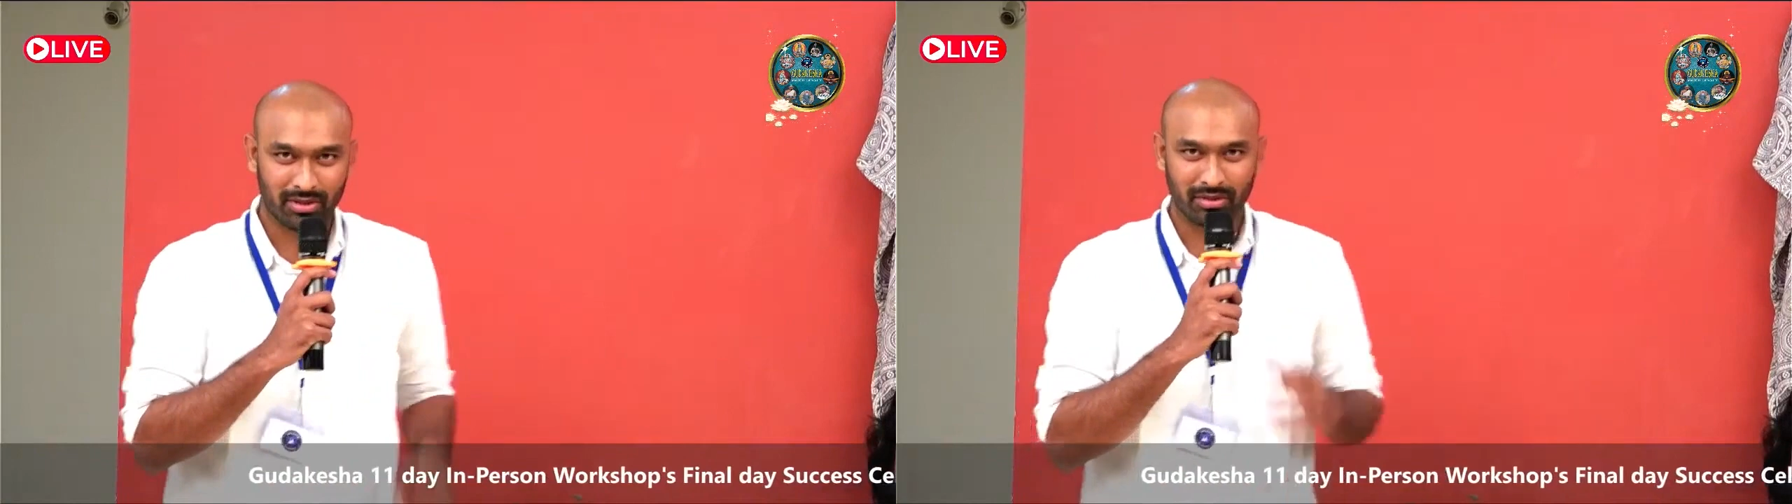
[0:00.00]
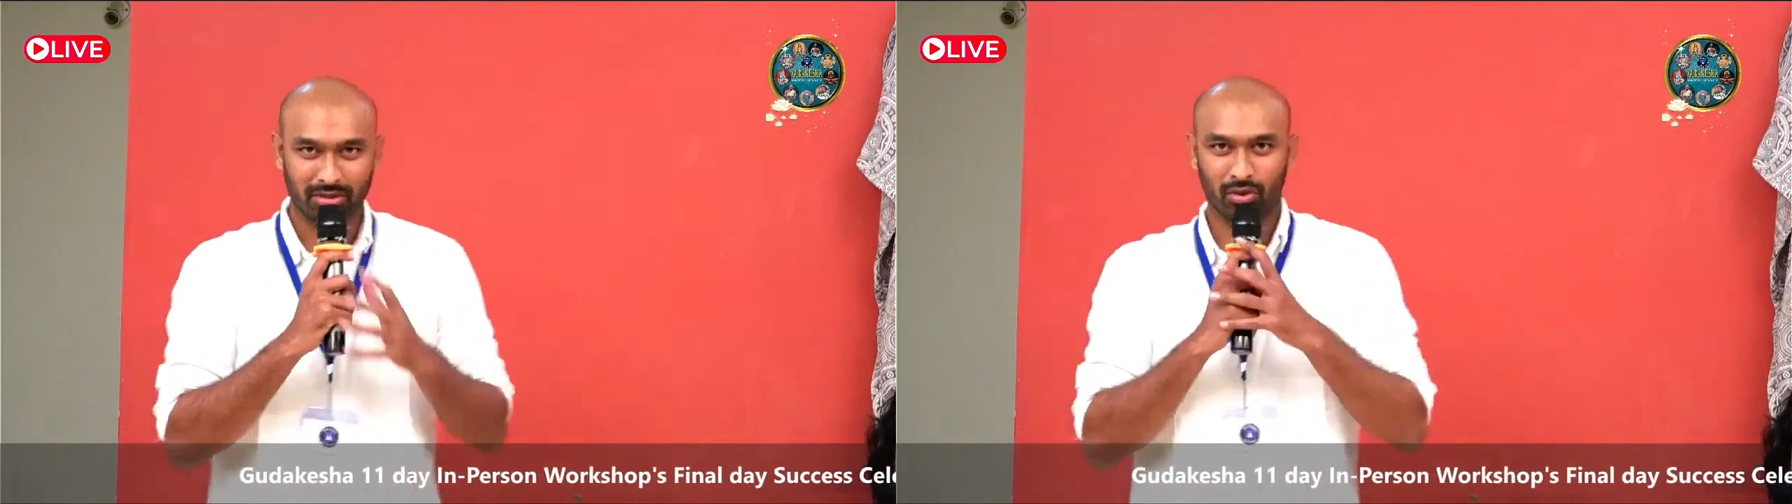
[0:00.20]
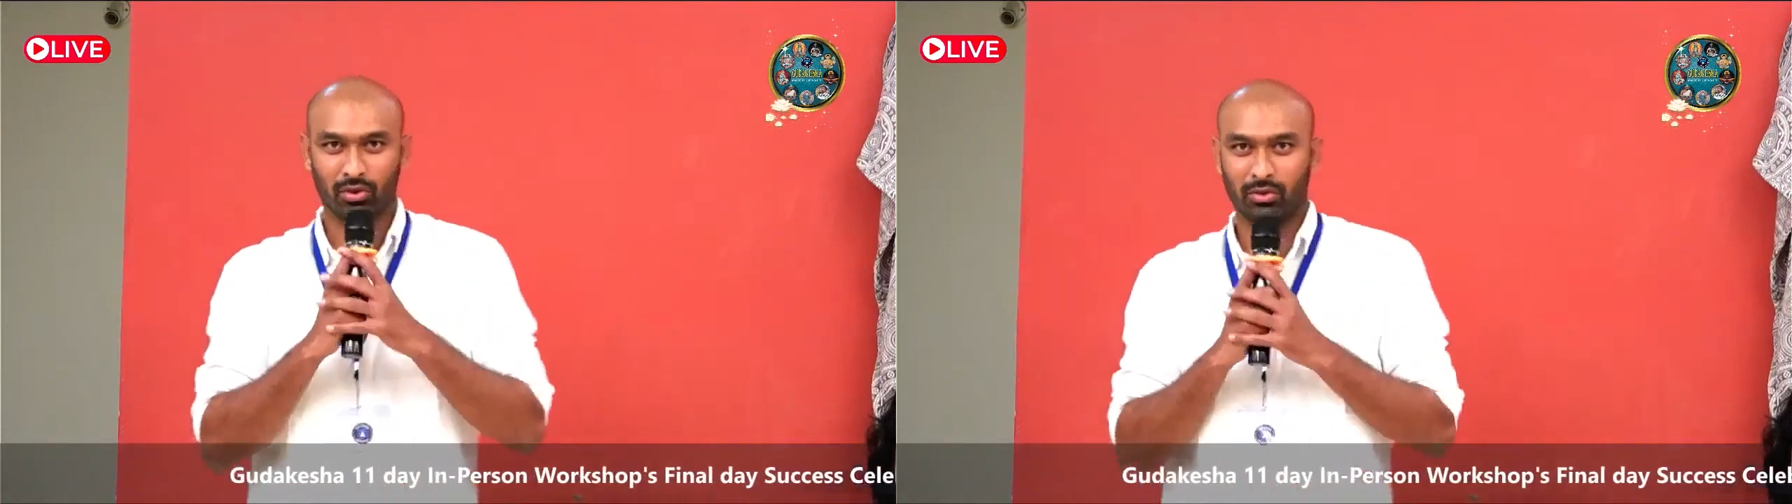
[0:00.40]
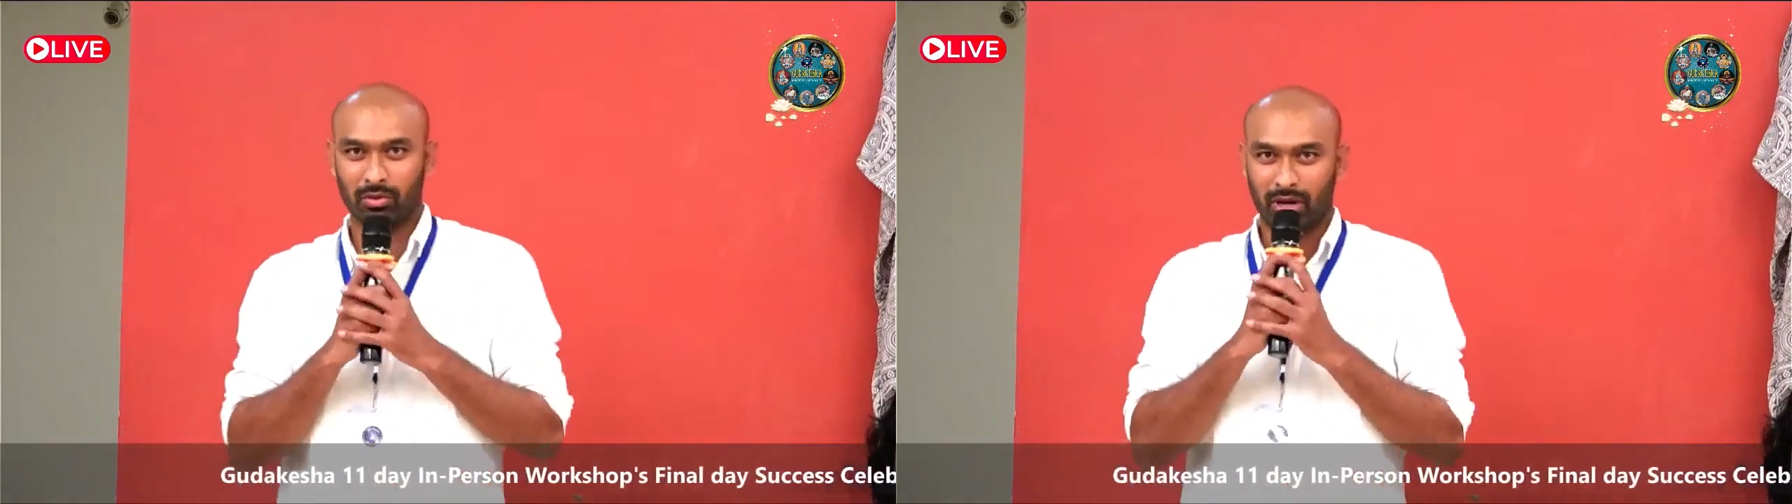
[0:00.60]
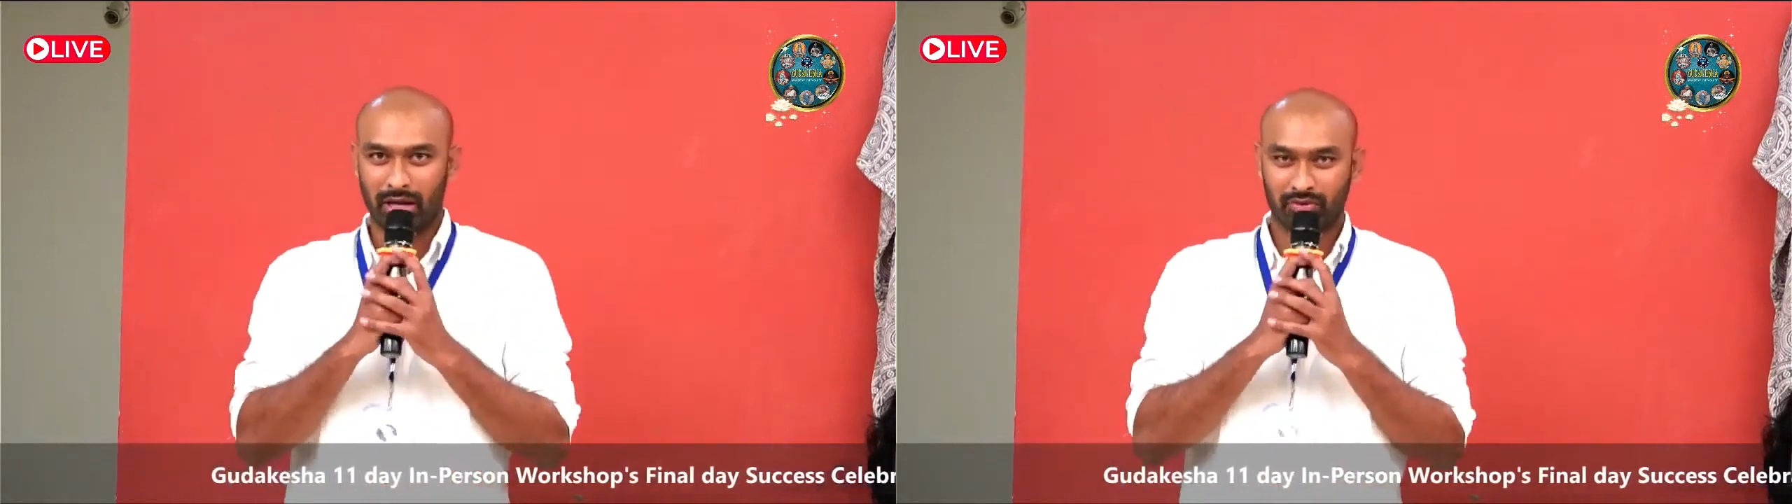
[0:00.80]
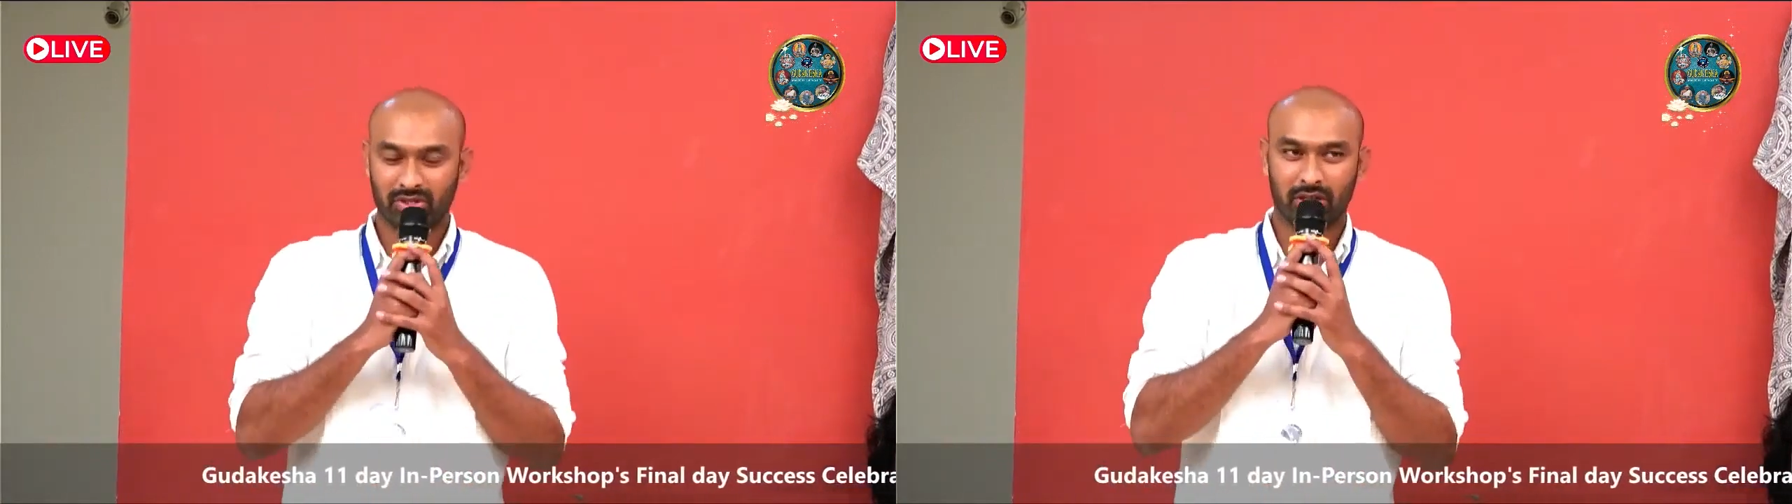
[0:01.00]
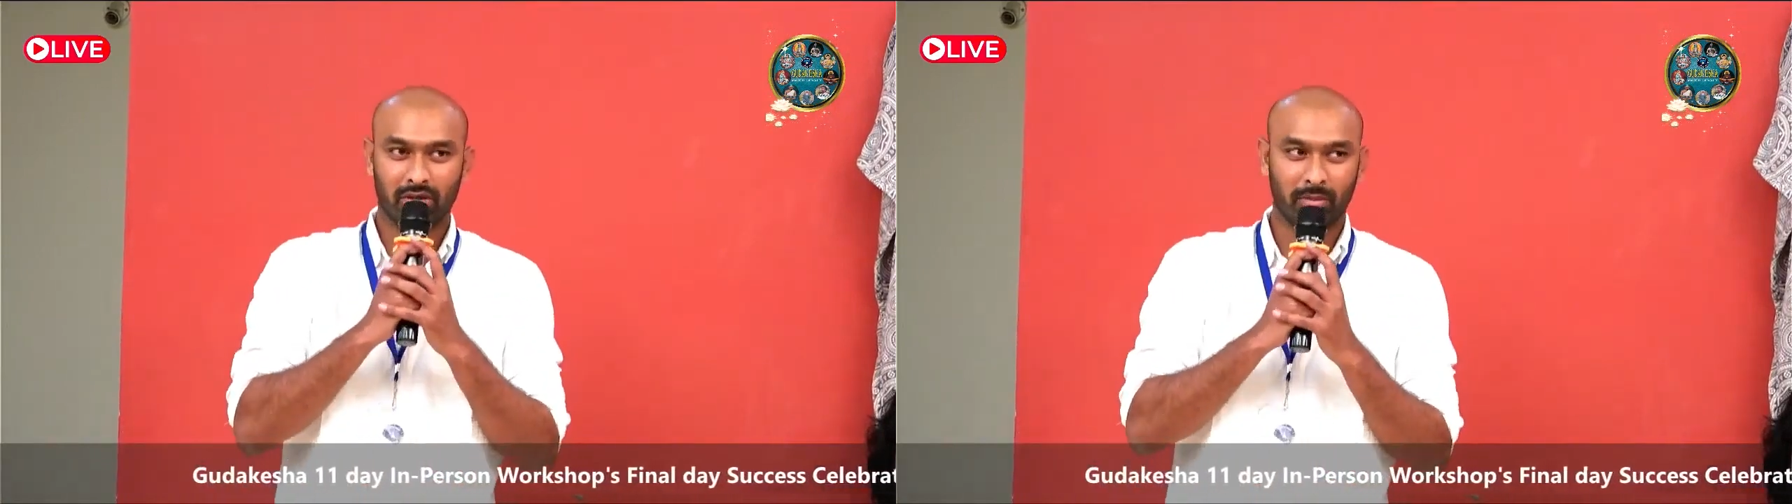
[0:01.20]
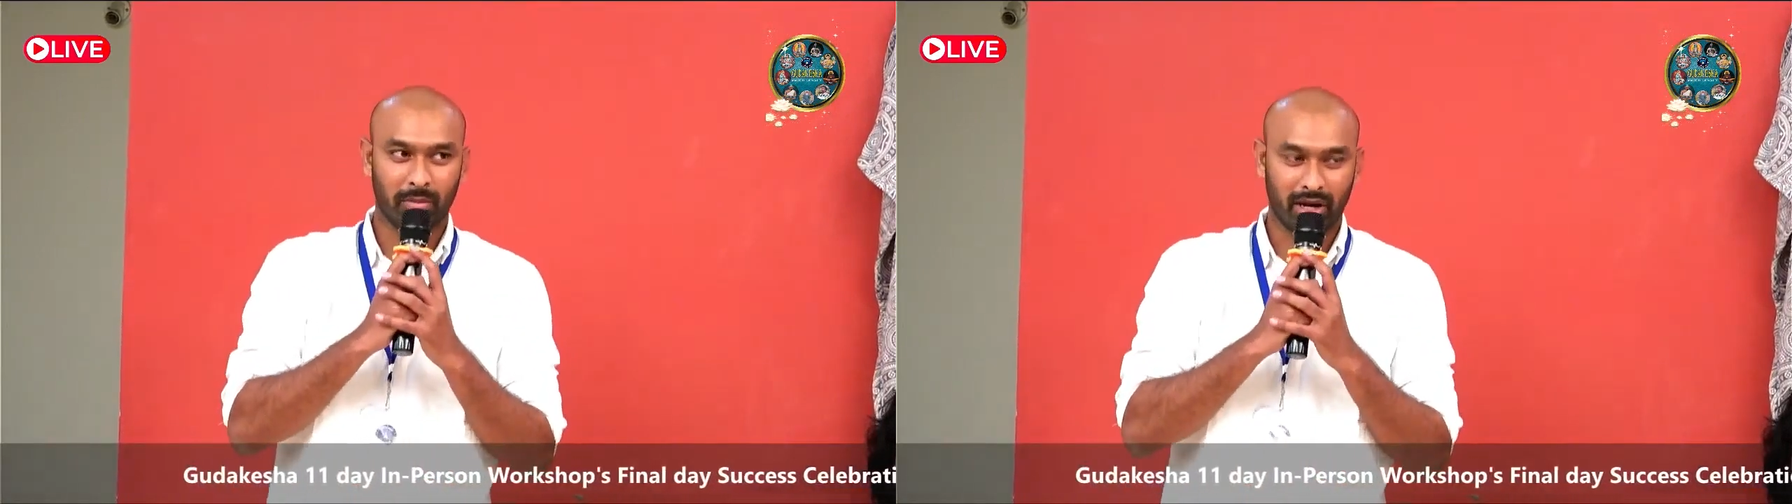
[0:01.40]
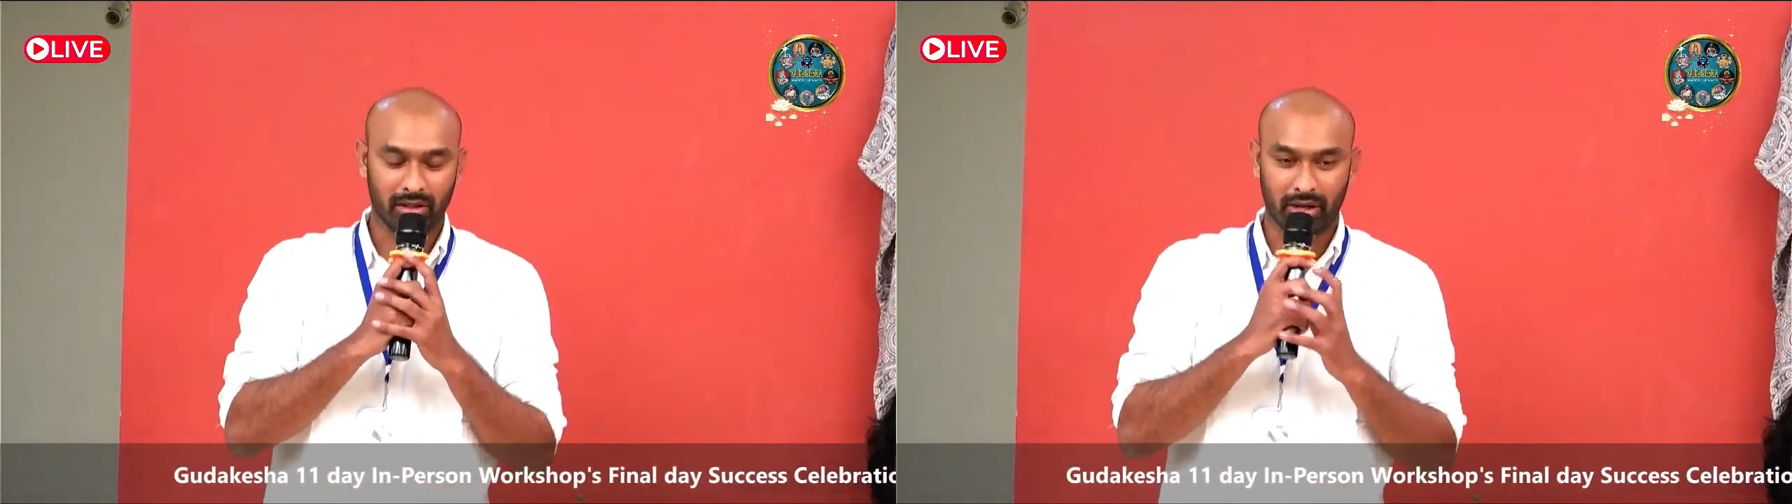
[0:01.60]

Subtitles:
so I requested my manager,